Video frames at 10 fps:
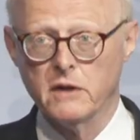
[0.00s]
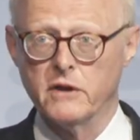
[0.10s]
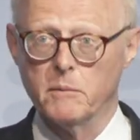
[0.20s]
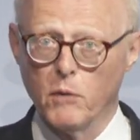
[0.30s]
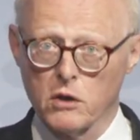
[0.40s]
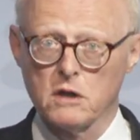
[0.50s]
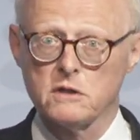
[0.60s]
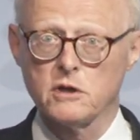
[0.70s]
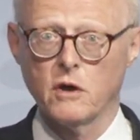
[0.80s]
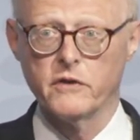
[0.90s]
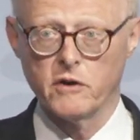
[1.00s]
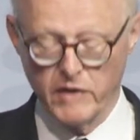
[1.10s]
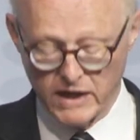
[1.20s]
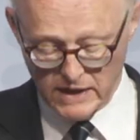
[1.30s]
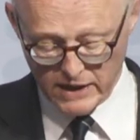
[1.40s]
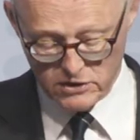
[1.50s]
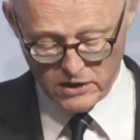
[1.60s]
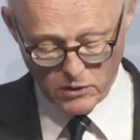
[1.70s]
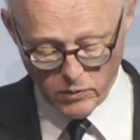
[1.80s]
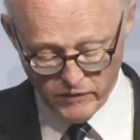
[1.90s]
They're modeled on their regulatory
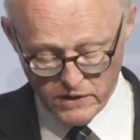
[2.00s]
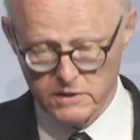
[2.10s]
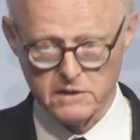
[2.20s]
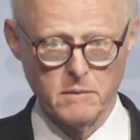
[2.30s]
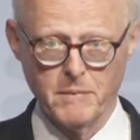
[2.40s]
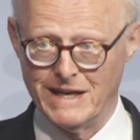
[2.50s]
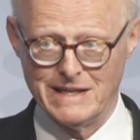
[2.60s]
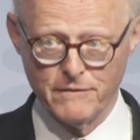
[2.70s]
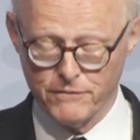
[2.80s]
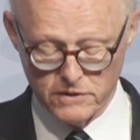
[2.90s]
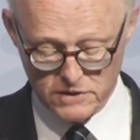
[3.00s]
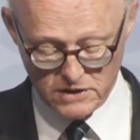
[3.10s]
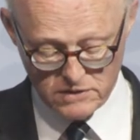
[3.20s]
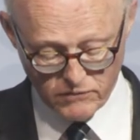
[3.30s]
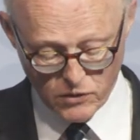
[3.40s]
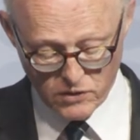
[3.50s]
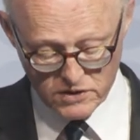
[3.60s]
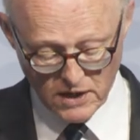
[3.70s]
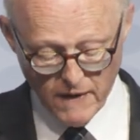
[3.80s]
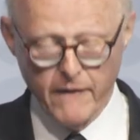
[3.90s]
equivalents. There are many differences, of course.